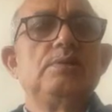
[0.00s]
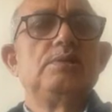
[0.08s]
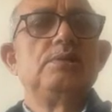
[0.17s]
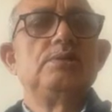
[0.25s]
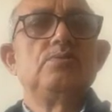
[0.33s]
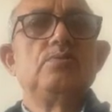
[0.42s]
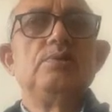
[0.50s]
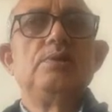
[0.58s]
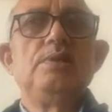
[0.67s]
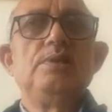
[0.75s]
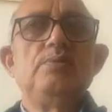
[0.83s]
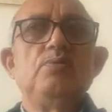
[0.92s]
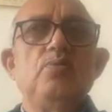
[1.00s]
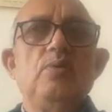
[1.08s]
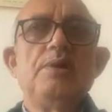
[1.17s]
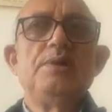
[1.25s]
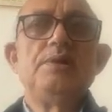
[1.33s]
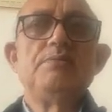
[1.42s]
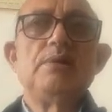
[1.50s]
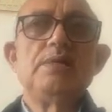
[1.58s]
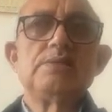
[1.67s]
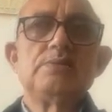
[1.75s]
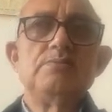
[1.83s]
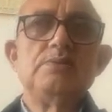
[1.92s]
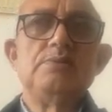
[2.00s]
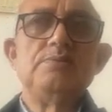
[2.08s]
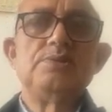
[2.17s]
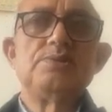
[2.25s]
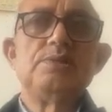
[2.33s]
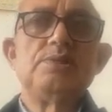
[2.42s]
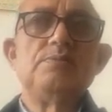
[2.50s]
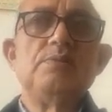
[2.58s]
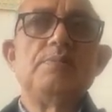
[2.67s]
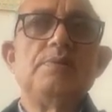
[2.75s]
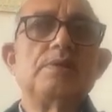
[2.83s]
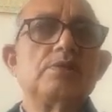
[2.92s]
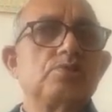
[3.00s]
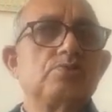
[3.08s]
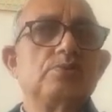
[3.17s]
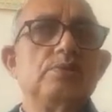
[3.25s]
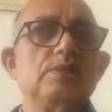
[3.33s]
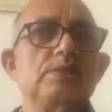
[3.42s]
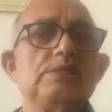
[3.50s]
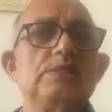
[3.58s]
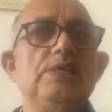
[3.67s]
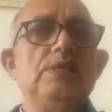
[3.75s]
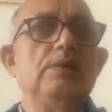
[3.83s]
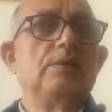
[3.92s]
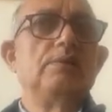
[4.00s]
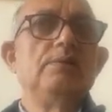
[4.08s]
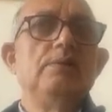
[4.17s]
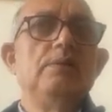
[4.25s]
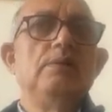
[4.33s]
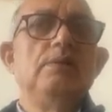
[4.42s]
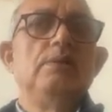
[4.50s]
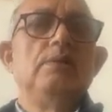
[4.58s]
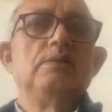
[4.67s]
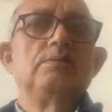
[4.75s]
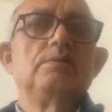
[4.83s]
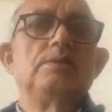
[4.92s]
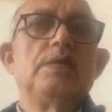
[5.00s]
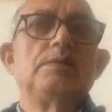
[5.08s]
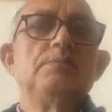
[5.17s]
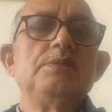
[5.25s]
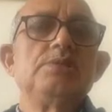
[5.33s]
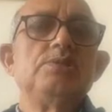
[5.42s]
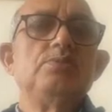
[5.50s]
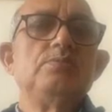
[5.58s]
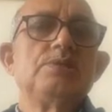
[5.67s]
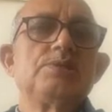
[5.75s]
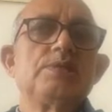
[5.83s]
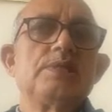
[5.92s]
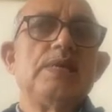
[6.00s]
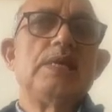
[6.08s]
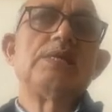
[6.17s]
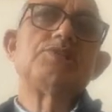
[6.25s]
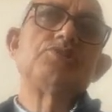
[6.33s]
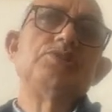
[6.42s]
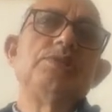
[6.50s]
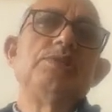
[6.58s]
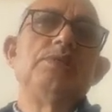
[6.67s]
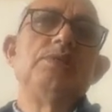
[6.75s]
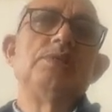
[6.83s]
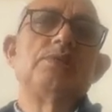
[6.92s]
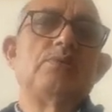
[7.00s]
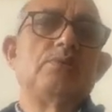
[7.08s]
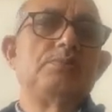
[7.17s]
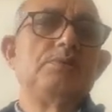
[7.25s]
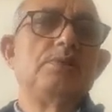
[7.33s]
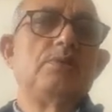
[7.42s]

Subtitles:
it is only one device with which it will be understood, that is ear. So that means you must catch the ear of the